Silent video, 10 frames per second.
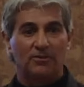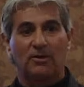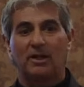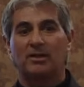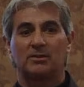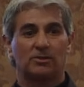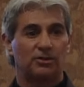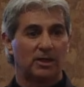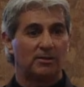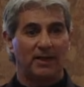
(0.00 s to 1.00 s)
so I'd like to
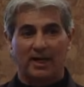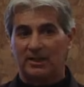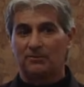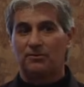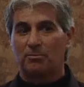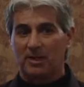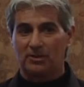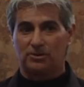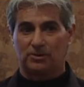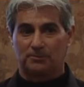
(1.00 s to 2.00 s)
share that
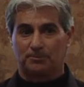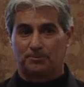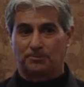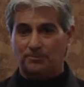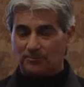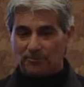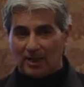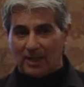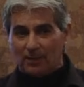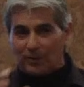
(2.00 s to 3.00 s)
information.
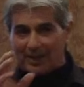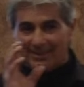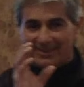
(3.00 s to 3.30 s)
And when I